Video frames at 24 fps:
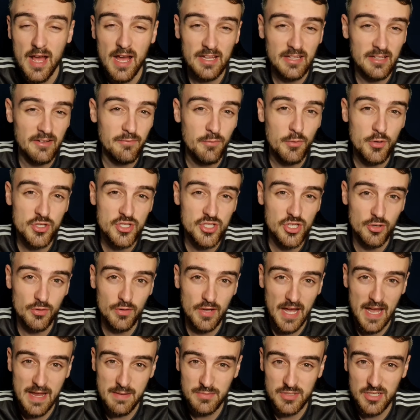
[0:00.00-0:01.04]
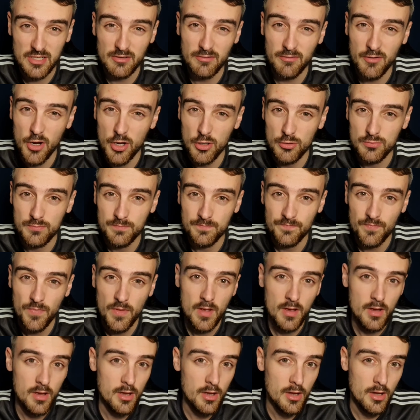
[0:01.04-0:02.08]
and they've won 2 games in a row.
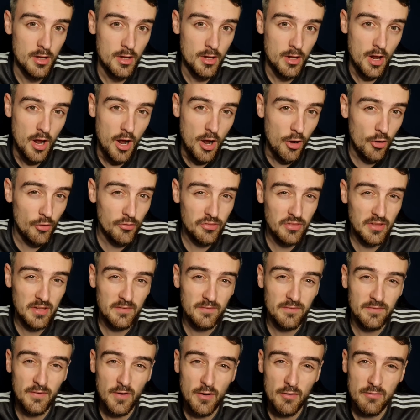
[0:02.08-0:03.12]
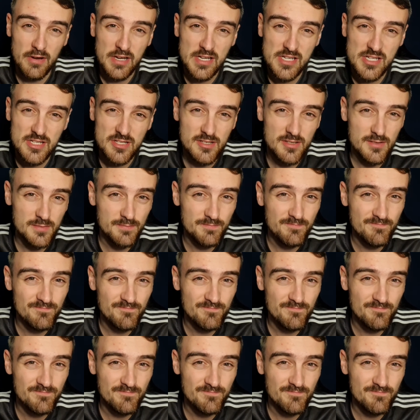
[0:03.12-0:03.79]
I think Forest